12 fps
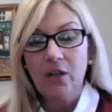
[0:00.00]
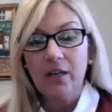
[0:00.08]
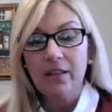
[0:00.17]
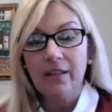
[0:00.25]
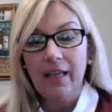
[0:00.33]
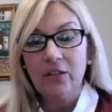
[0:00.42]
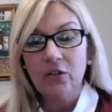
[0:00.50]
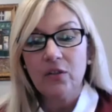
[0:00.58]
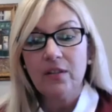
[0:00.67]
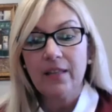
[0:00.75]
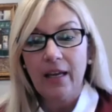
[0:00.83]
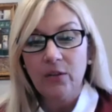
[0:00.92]
our lunch
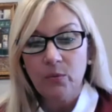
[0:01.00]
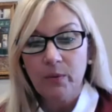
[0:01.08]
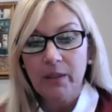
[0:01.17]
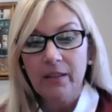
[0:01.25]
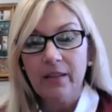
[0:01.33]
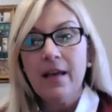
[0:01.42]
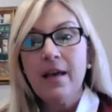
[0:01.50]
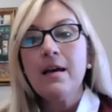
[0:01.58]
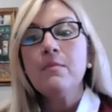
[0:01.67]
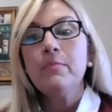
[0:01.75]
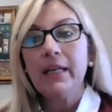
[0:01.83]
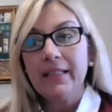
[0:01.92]
schedule,
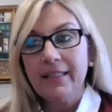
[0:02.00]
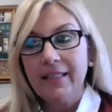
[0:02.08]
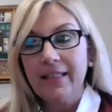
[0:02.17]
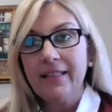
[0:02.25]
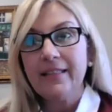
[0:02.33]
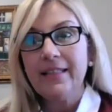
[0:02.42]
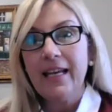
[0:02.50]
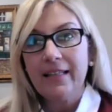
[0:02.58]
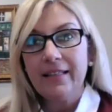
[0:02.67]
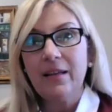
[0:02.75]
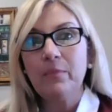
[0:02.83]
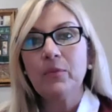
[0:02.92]
but it did take
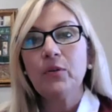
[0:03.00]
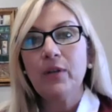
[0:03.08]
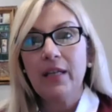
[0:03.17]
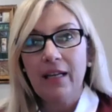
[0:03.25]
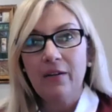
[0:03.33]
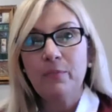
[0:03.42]
some creative